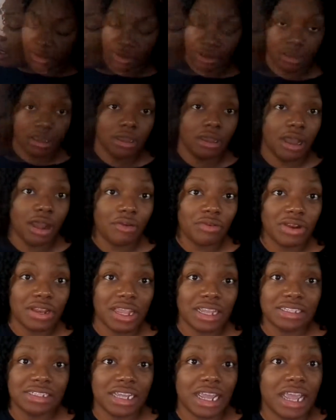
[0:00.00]
I really
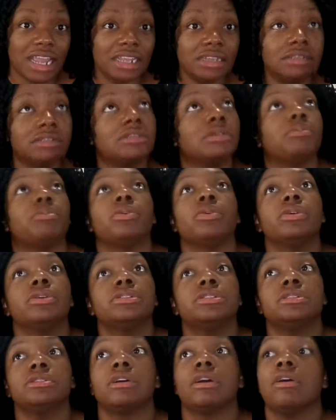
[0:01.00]
liked it, and the boards
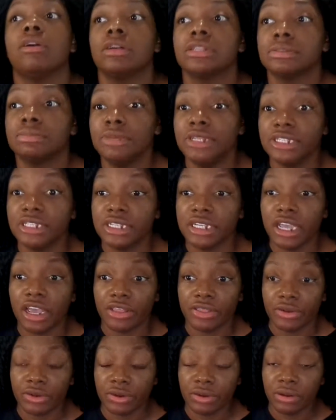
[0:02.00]
cost me
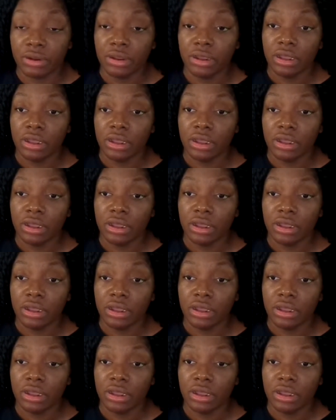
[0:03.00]
together.